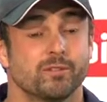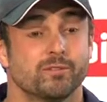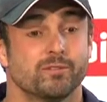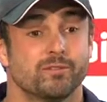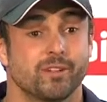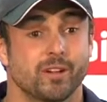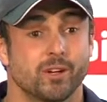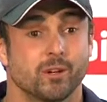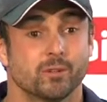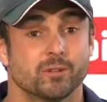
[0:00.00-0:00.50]
It
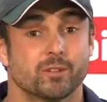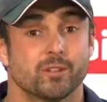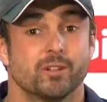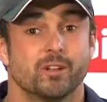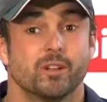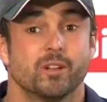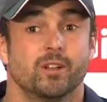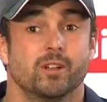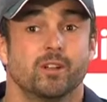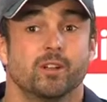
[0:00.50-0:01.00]
felt
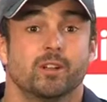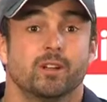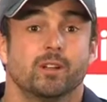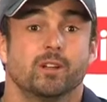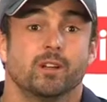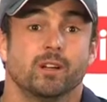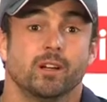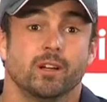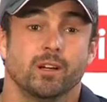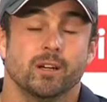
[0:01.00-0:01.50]

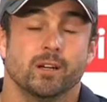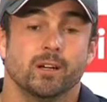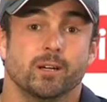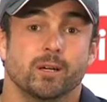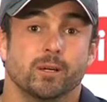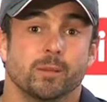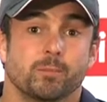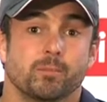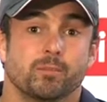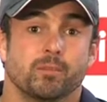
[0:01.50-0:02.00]

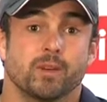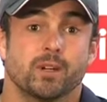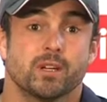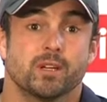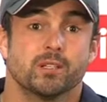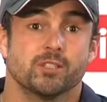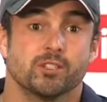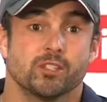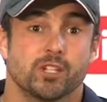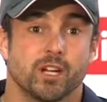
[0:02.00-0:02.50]

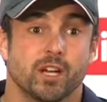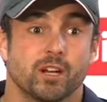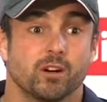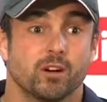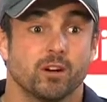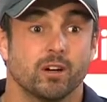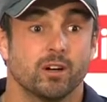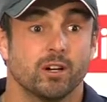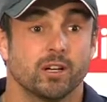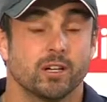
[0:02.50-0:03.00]
in
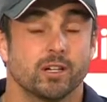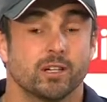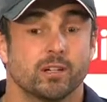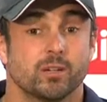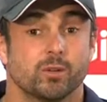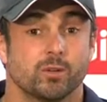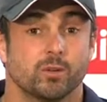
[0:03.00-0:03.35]
Chennai,